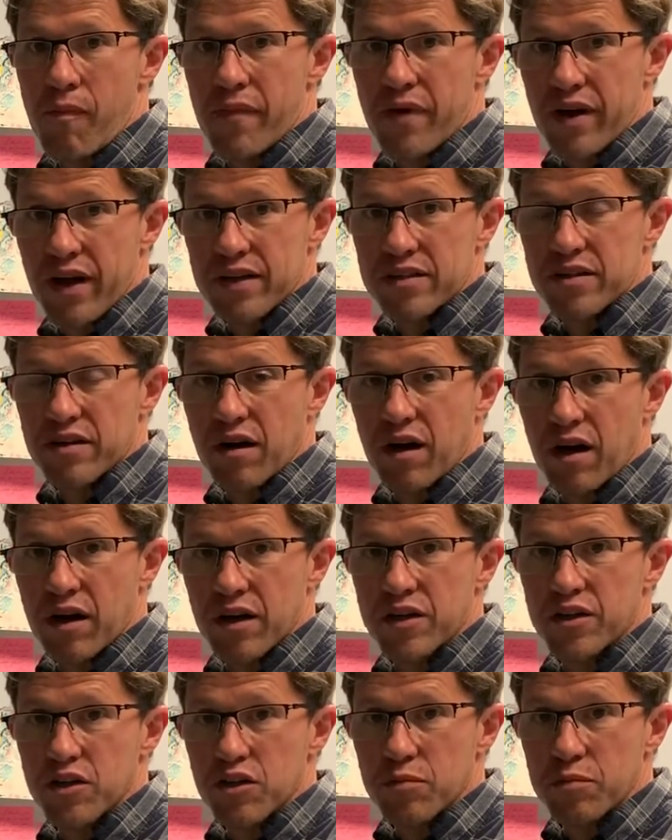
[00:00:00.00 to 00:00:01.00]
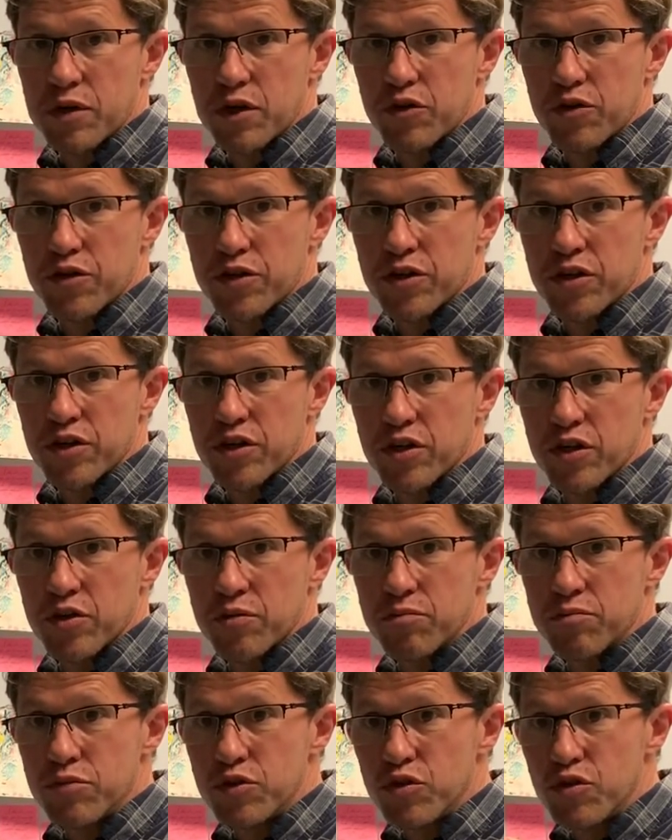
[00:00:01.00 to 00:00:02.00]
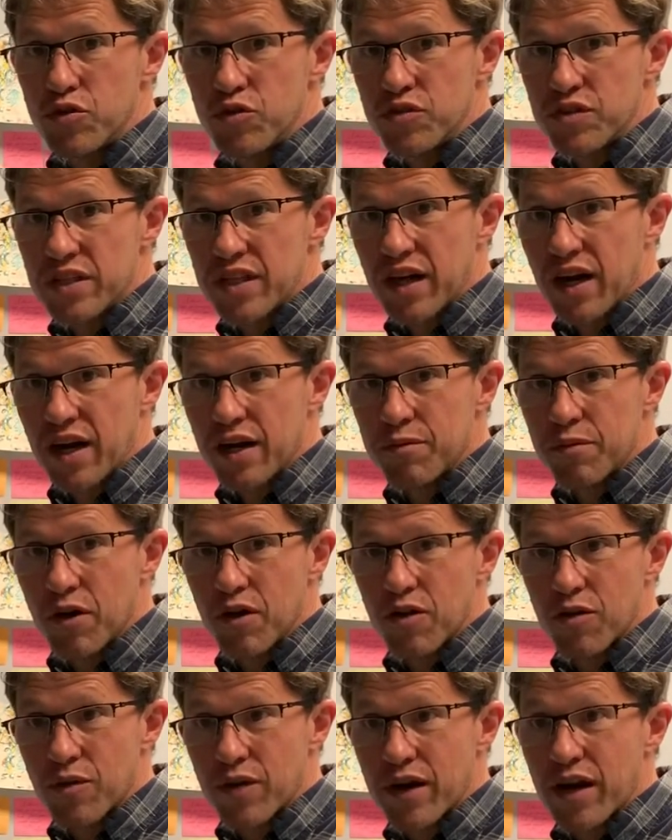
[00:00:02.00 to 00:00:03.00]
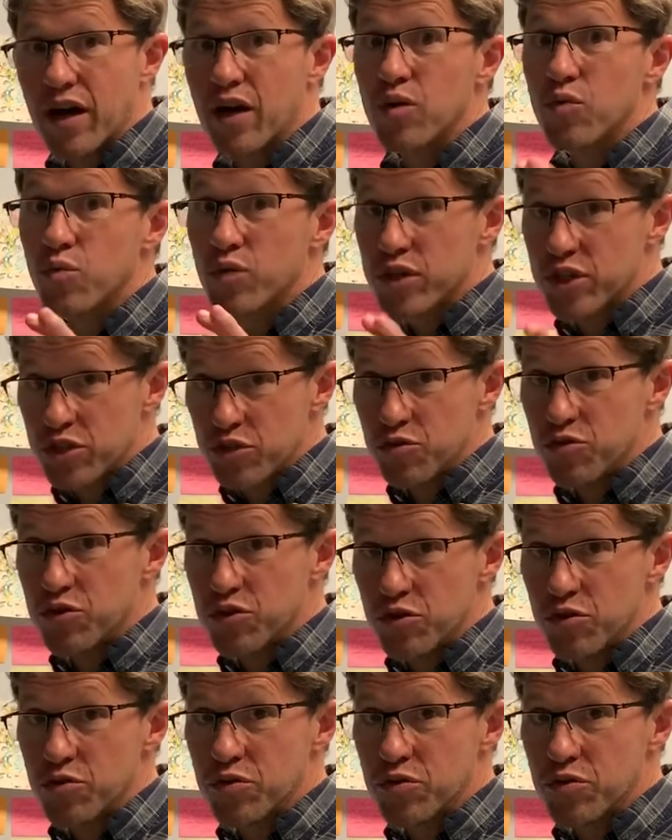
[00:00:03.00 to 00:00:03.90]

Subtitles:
that's your oculomotor, moves the eyeball around, which you do